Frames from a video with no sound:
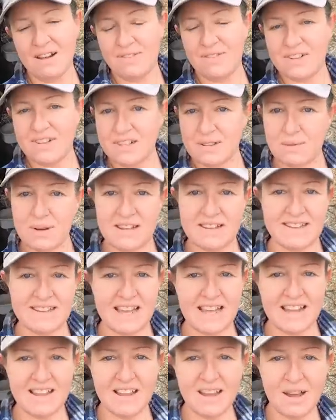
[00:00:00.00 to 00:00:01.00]
or if you just want to
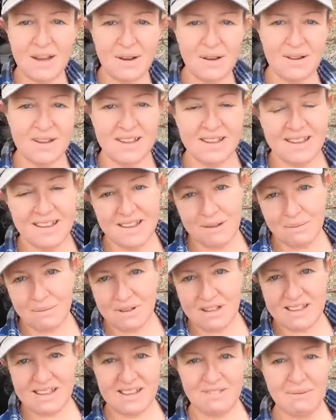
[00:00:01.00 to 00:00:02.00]
say hello,
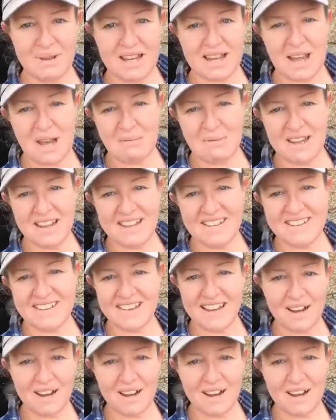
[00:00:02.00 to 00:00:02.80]
please leave me a comment.